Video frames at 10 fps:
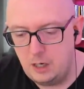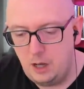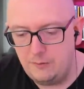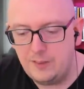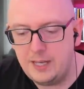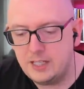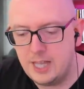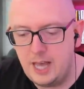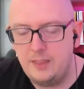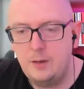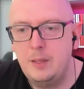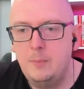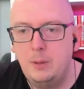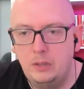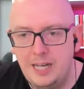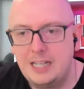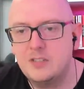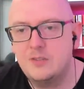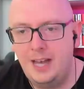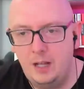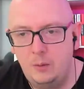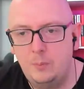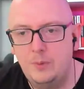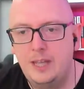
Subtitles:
a lot of things there that people can ask for help.